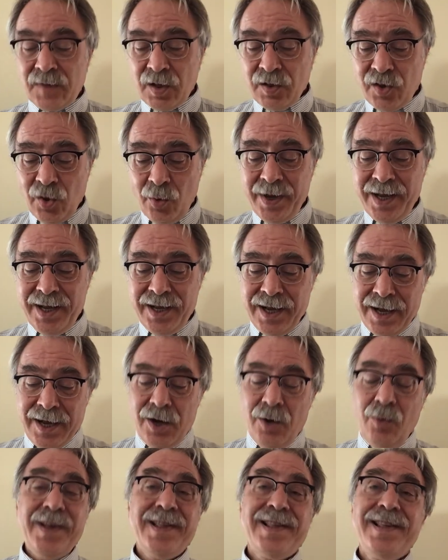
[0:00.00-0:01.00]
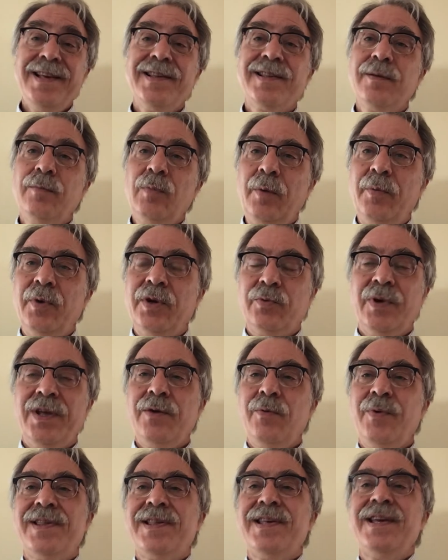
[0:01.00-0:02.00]
So we, we seize the moment.
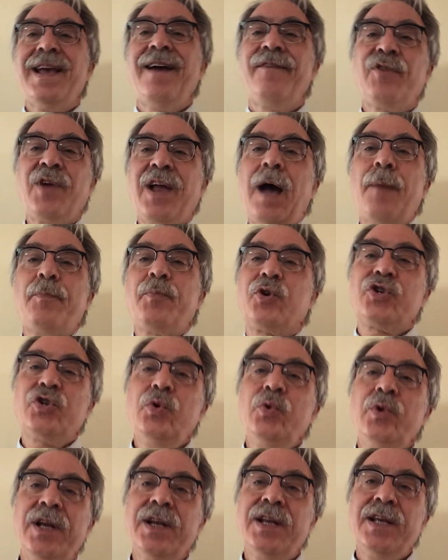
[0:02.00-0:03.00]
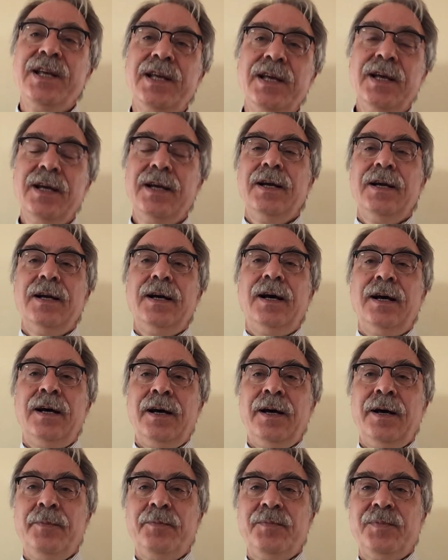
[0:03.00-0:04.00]
We, we see every opportunity
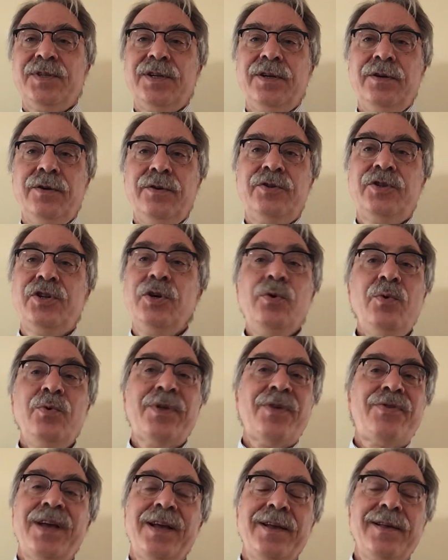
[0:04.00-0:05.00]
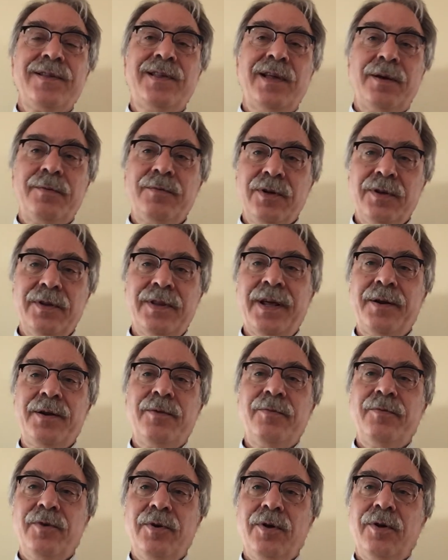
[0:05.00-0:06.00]
um, to do the things that,
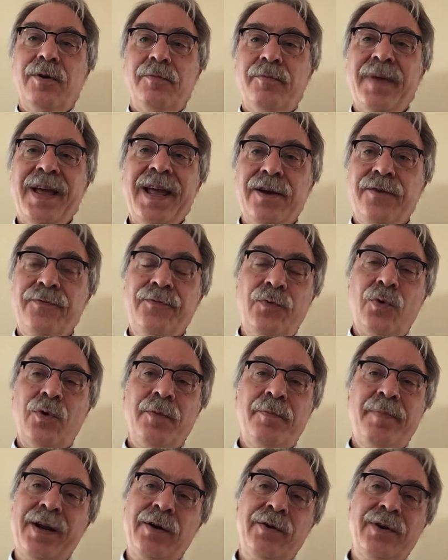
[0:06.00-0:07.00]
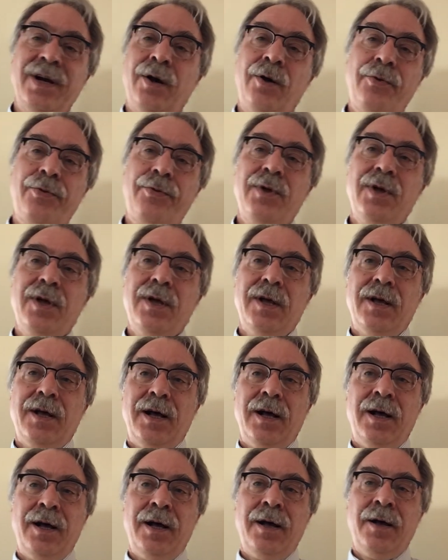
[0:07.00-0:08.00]
that make for better health.
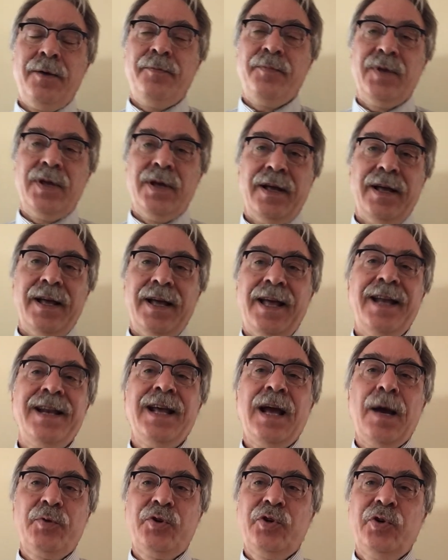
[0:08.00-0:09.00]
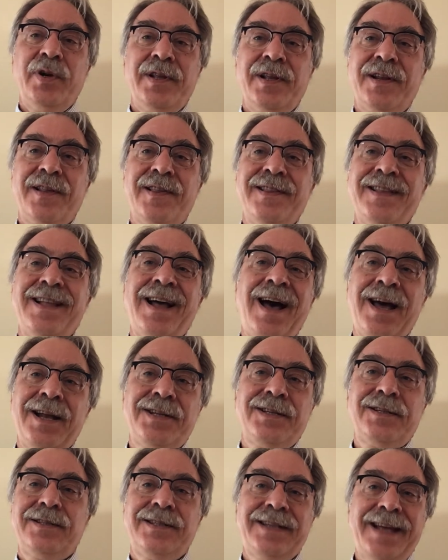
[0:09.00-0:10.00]
Uh, any opportunity that's
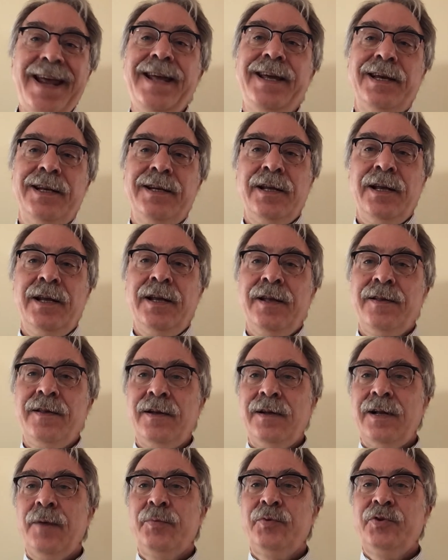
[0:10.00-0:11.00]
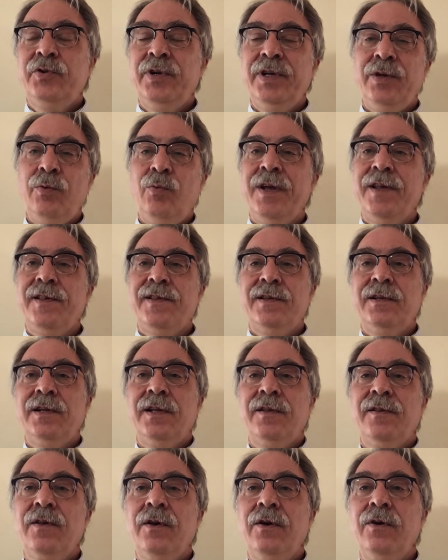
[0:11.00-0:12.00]
not taken is an opportunity wasted.
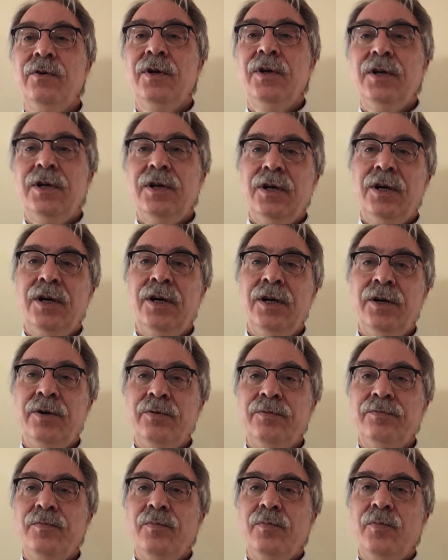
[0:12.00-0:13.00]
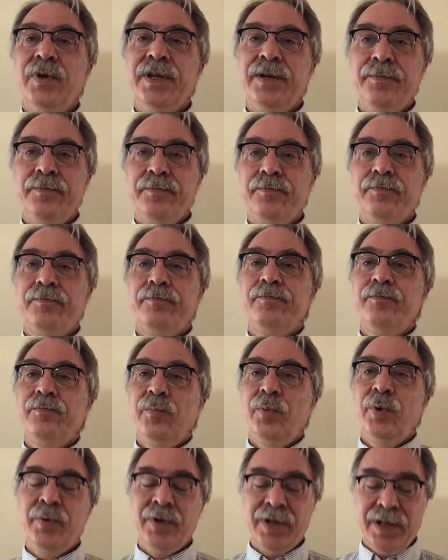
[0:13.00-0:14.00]
And so uh, we,
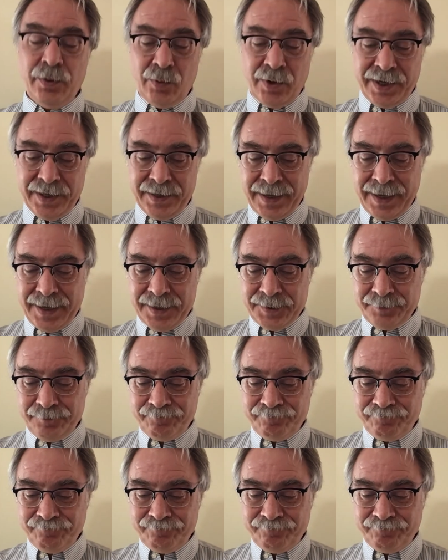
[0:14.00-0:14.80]
we really work at that.